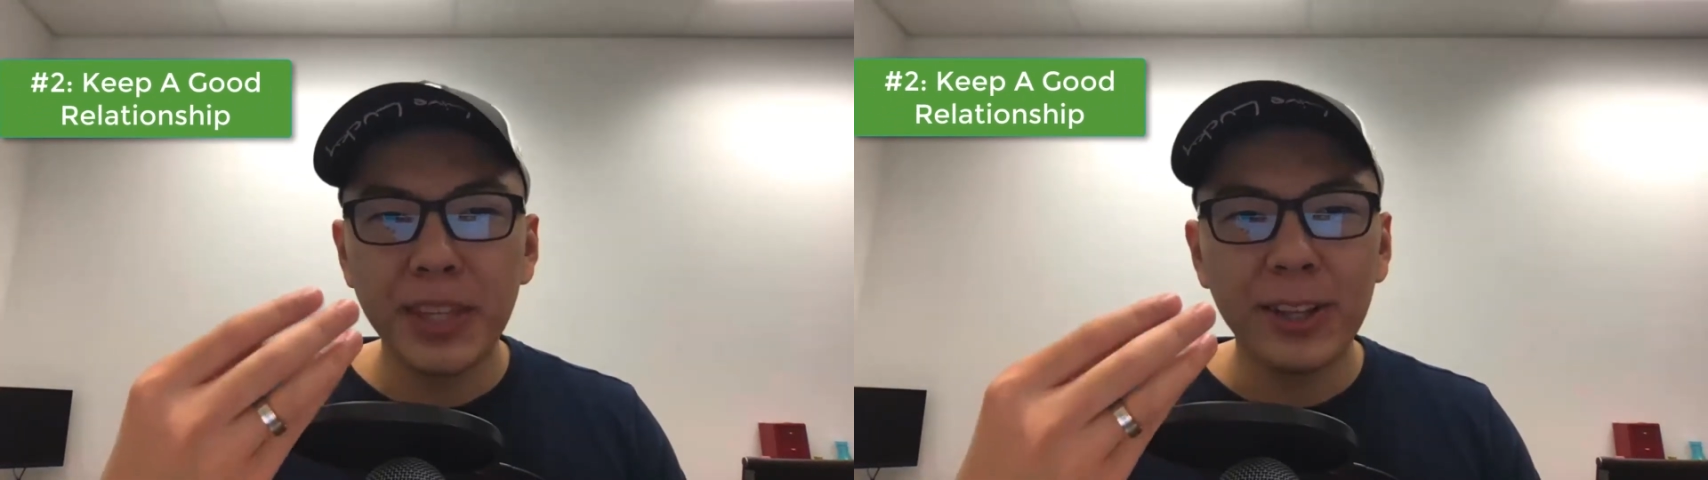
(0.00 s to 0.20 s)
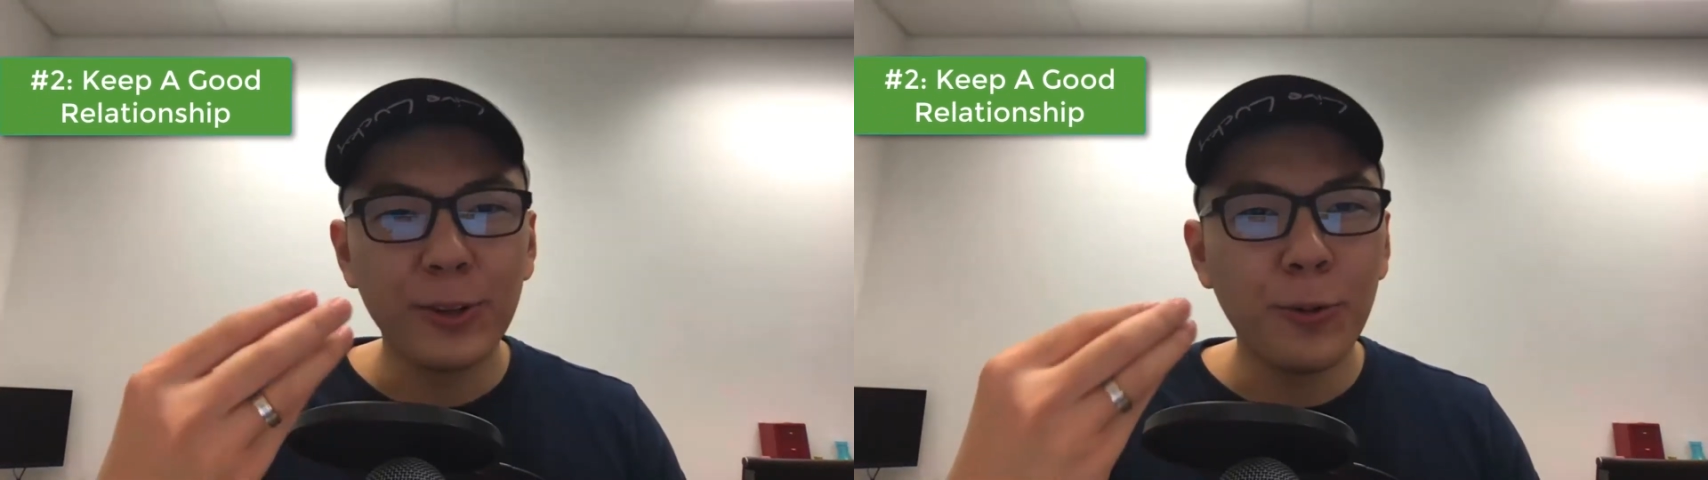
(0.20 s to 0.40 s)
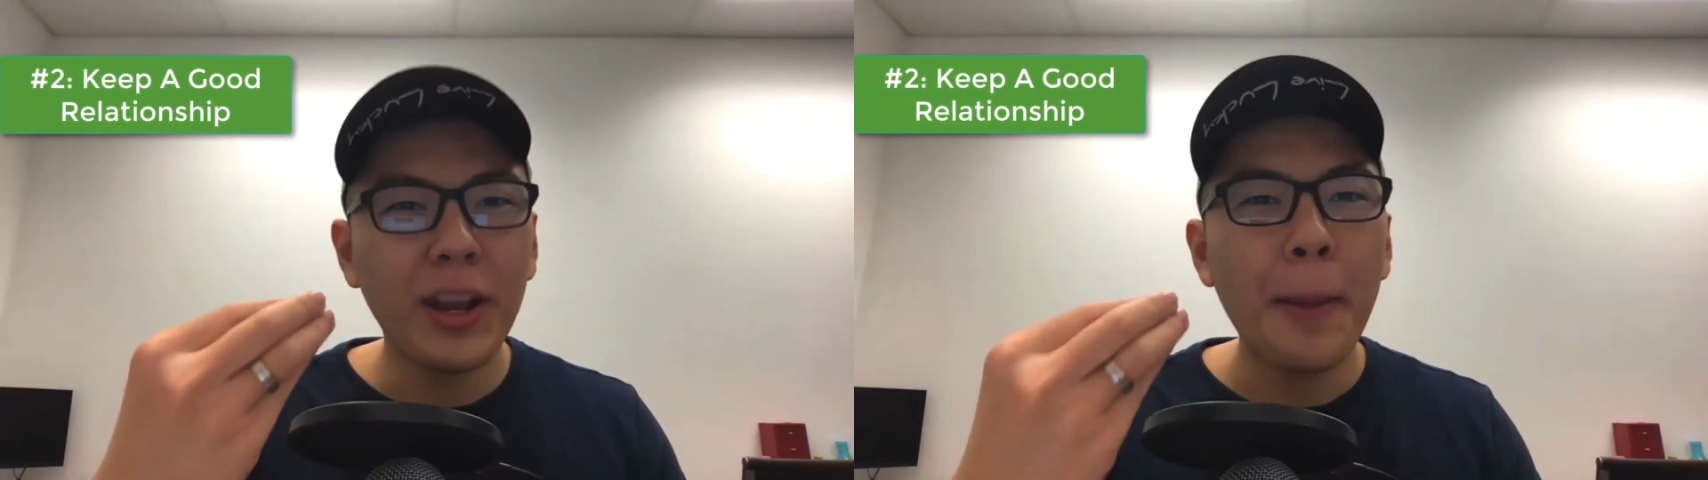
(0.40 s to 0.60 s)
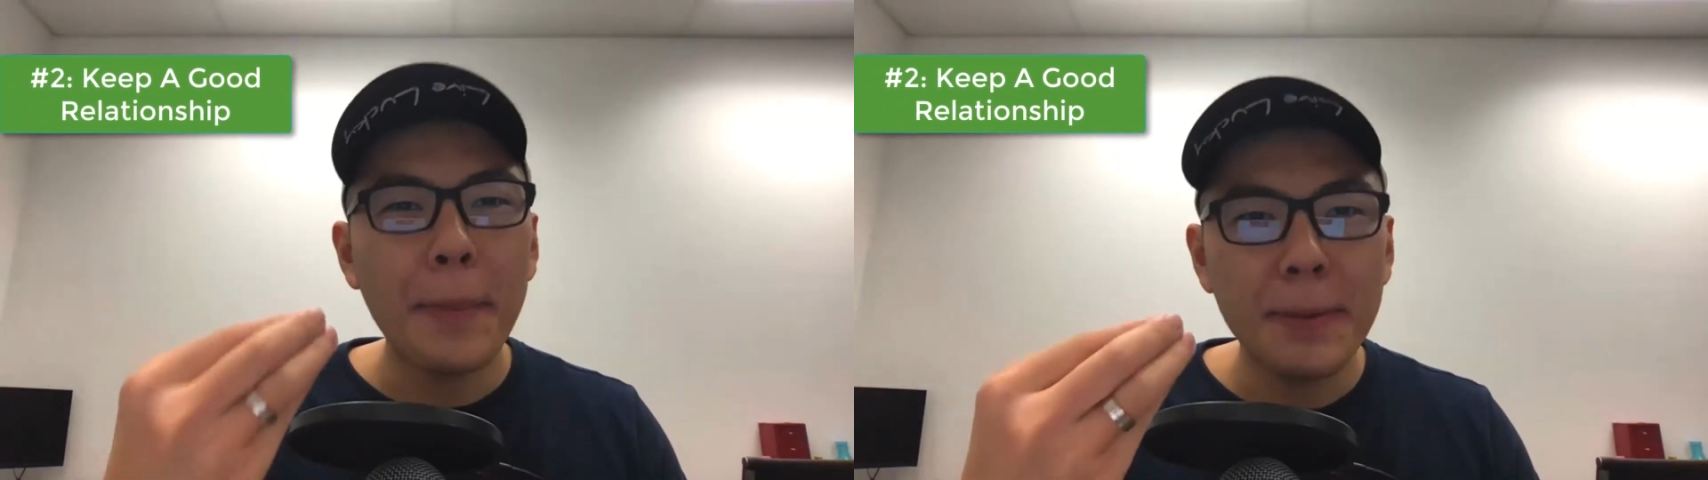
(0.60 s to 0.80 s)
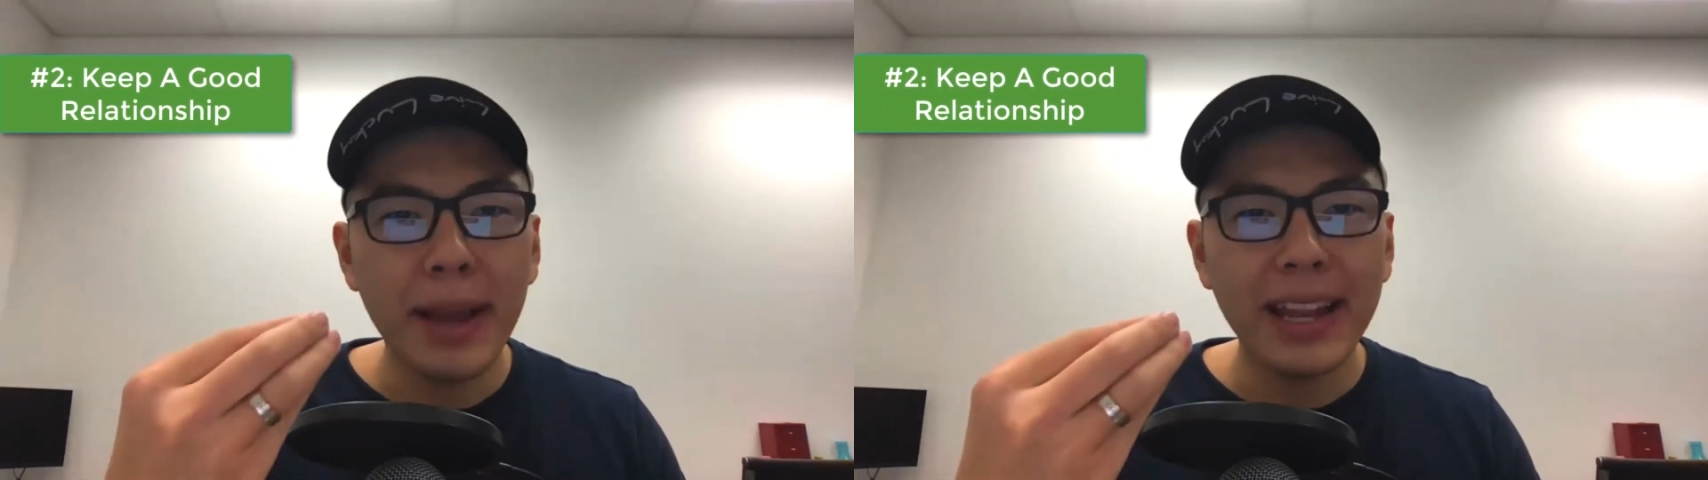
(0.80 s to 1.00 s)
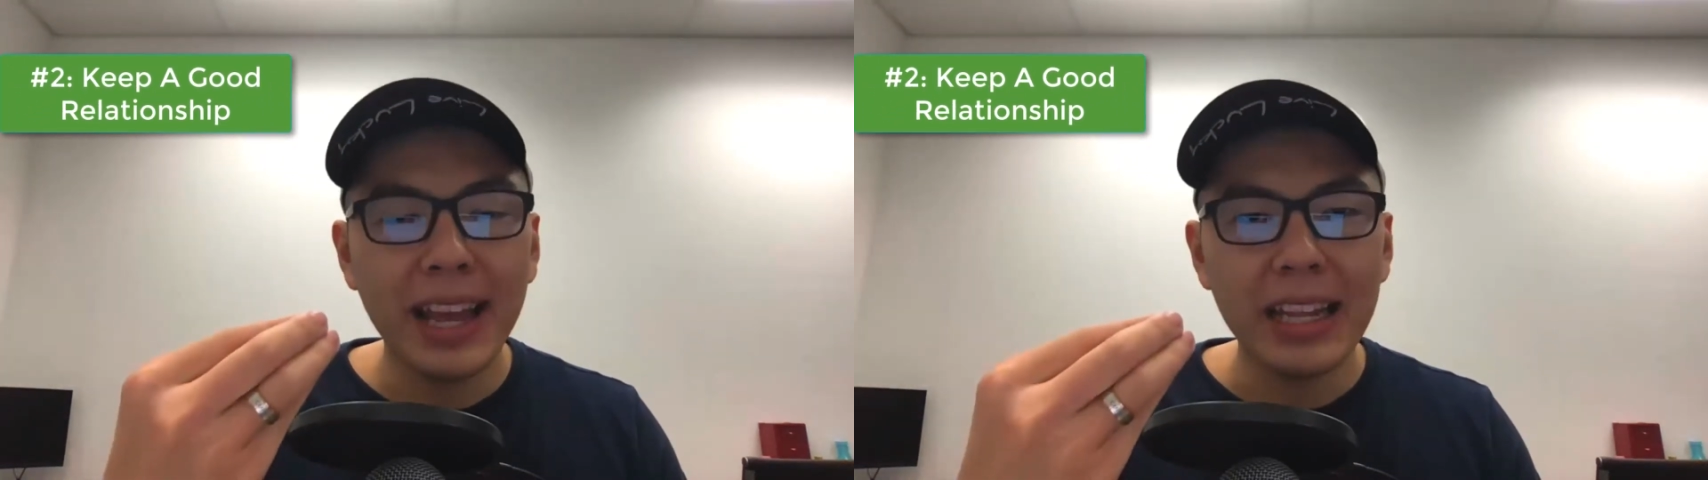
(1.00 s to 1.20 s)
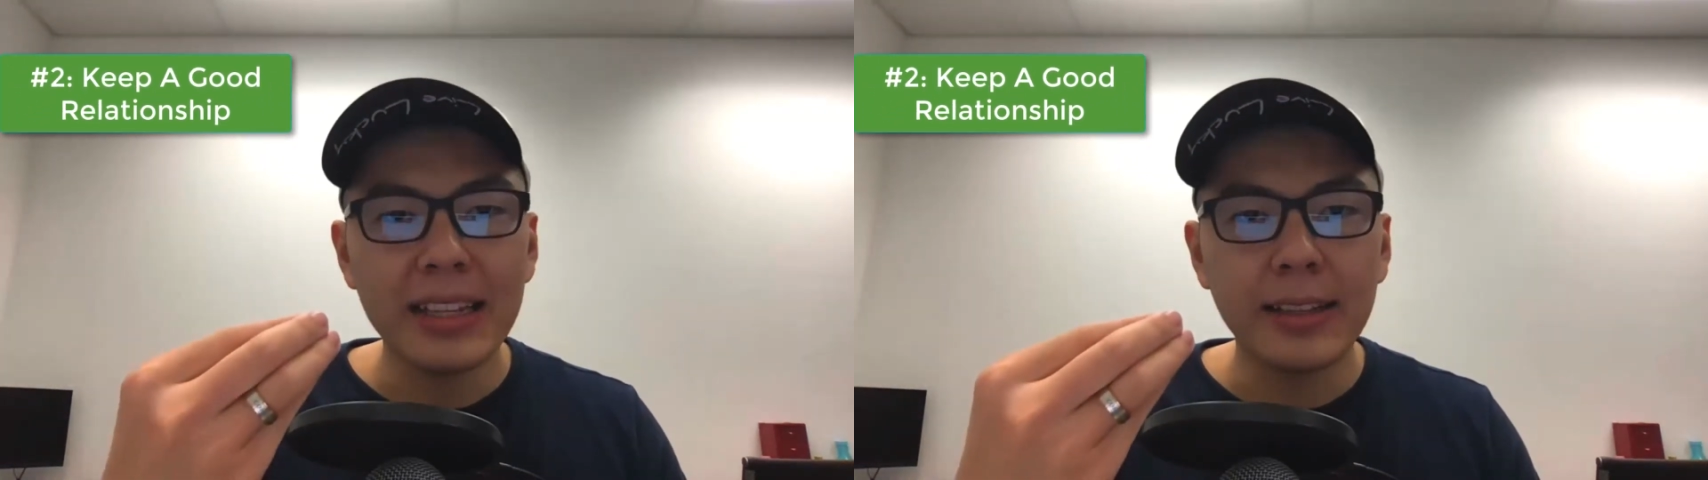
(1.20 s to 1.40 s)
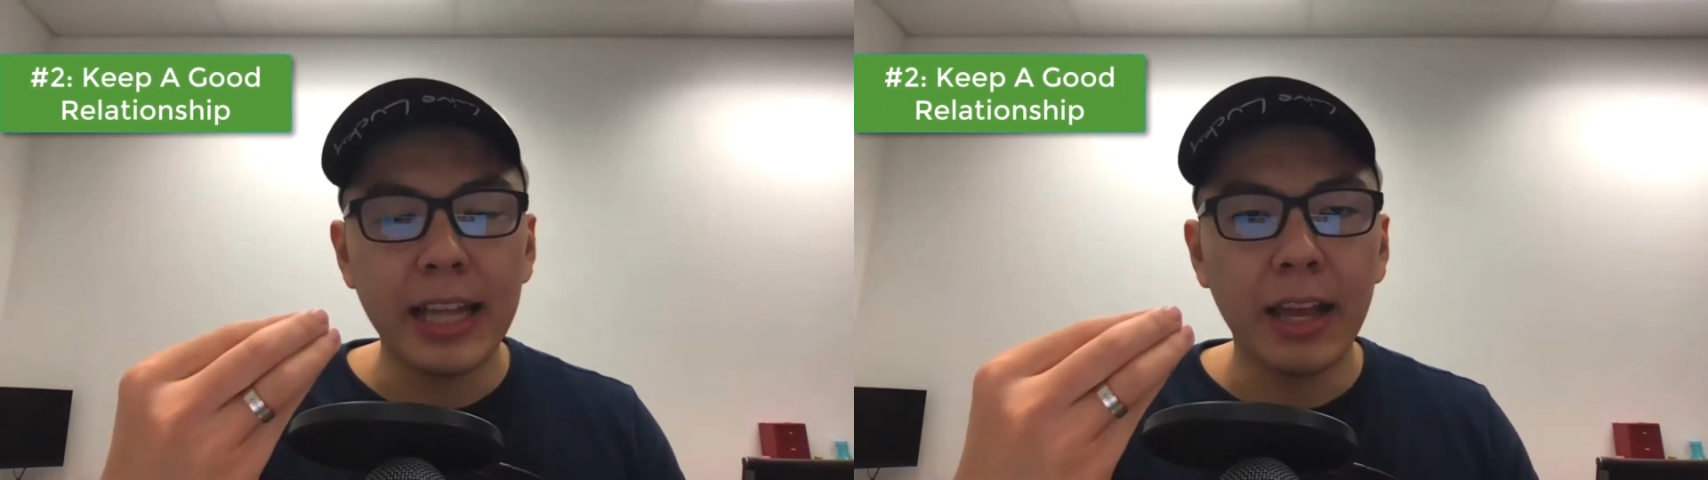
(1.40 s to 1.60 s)
So what I mean by that
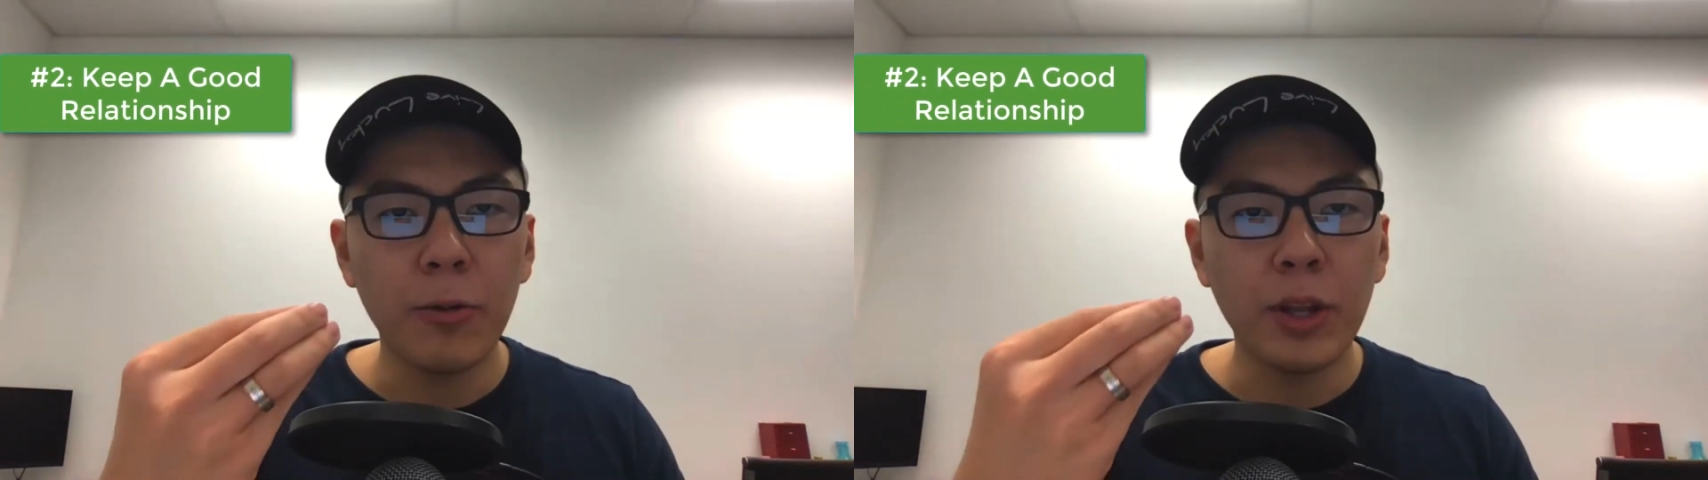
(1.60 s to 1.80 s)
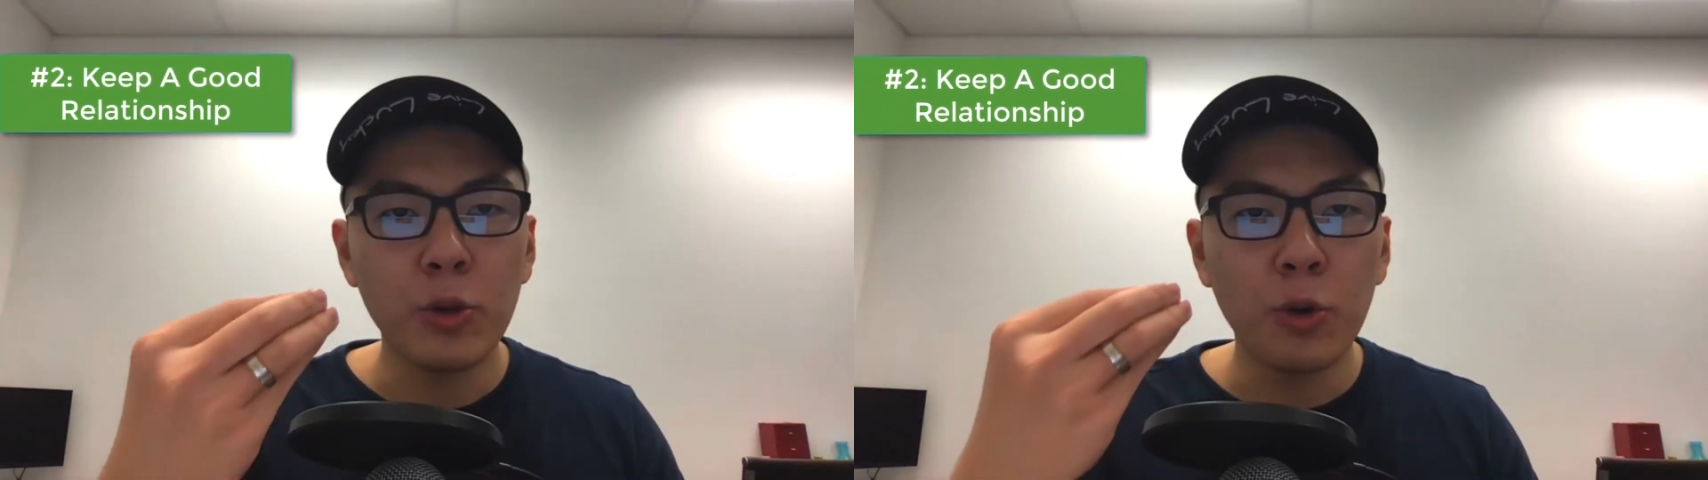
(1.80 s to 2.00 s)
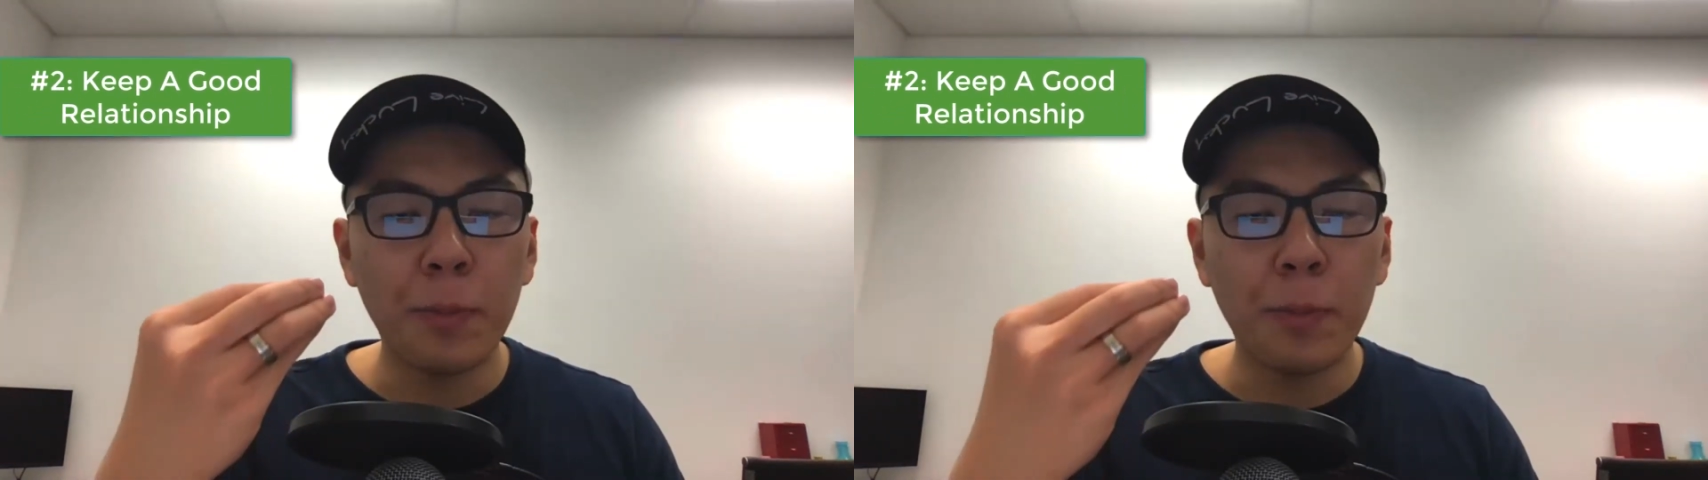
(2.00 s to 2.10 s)
is that when you